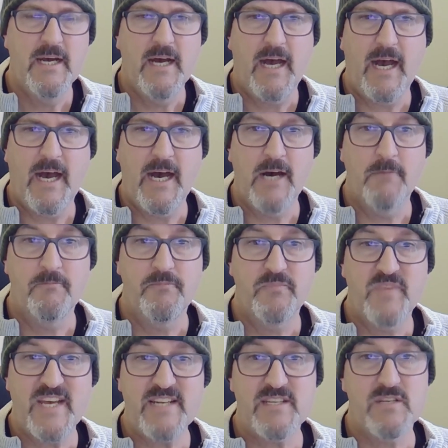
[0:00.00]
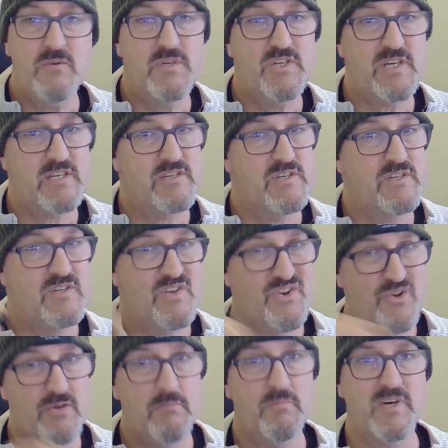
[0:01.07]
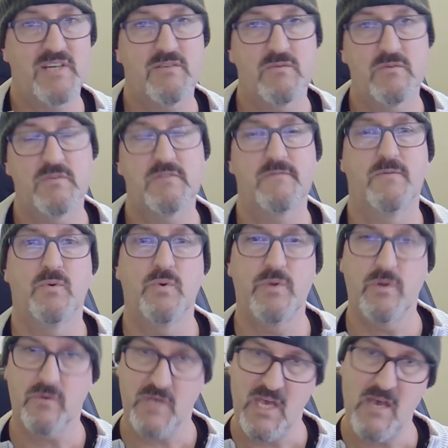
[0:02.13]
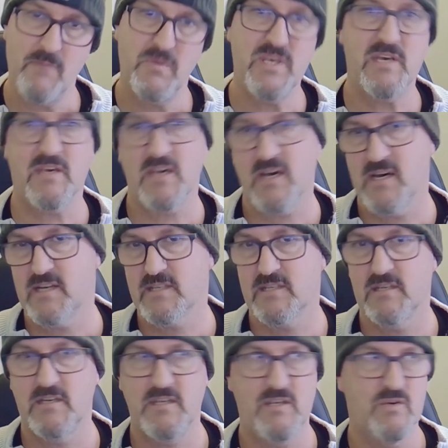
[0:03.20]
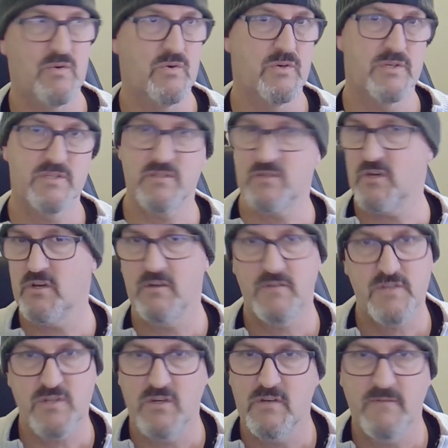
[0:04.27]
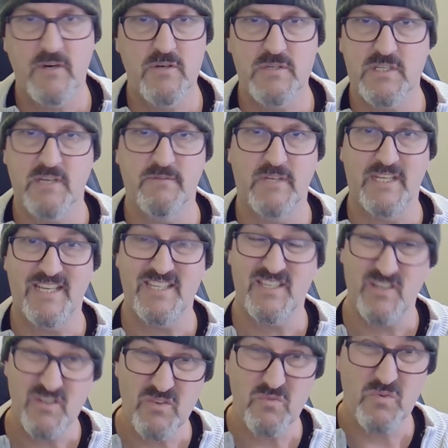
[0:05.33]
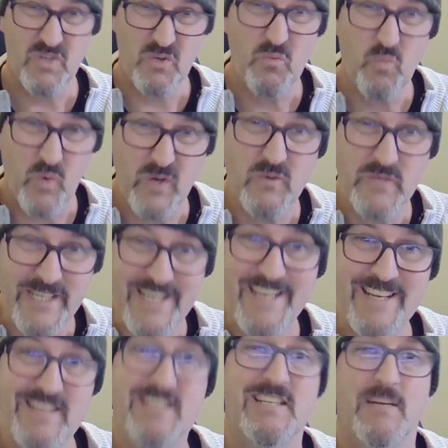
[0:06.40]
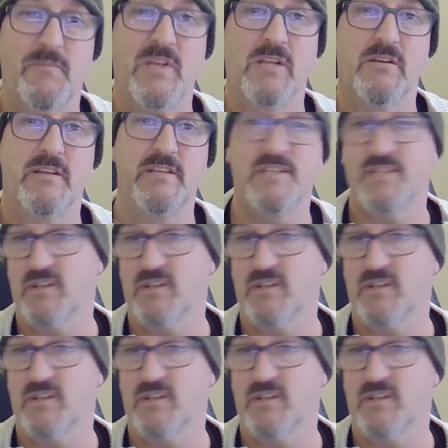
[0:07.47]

That's to adjust your turnbuckles for your camber, your caster, your servo, stuff like that. So you will need something like this.